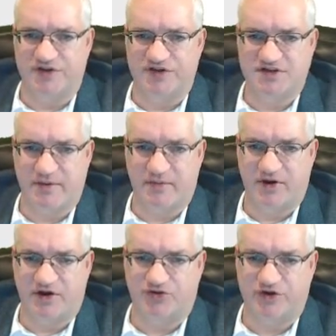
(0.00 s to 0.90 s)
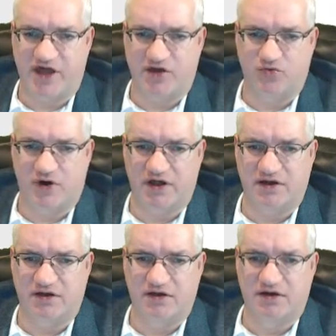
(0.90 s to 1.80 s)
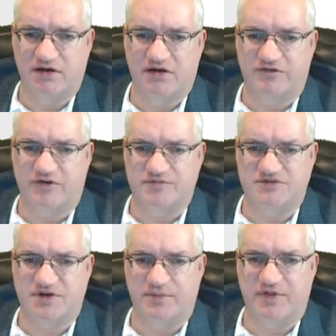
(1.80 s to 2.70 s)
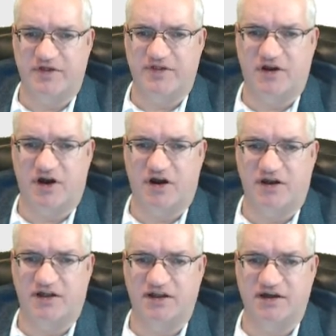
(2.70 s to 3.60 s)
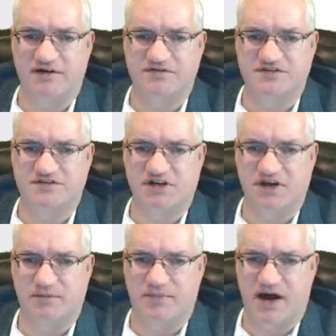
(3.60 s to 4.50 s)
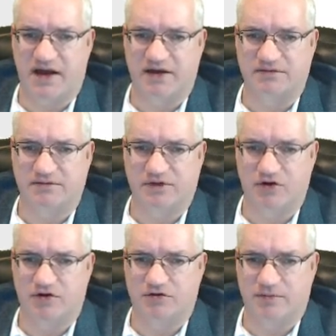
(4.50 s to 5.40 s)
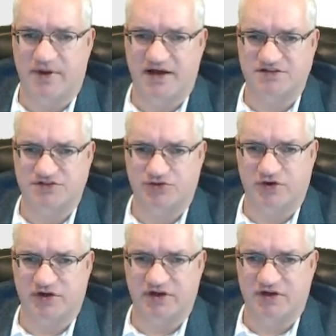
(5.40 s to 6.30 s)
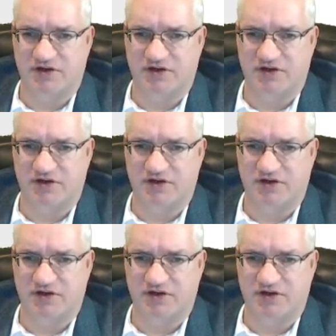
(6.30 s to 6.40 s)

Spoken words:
This time I'm going to create one from something that already lives in my local repository,